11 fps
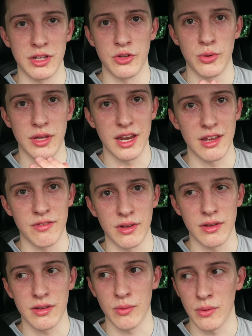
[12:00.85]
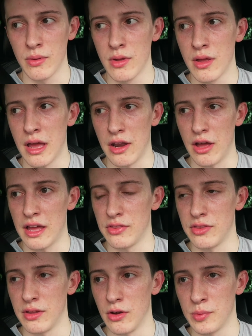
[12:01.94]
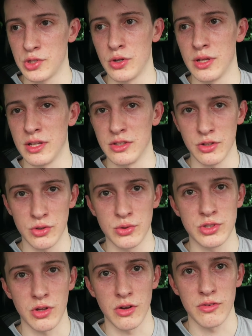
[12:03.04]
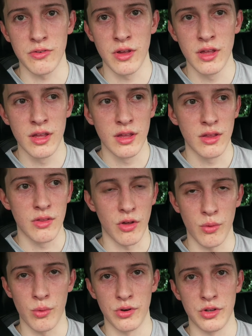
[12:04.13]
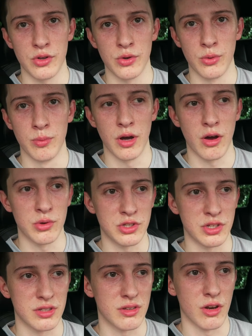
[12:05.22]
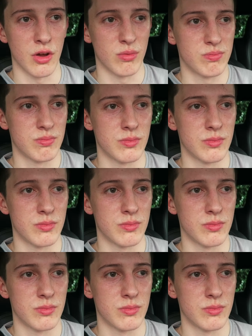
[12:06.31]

really doing anything, and I had the opportunity to do stuff that I want to do, but I was just, you know,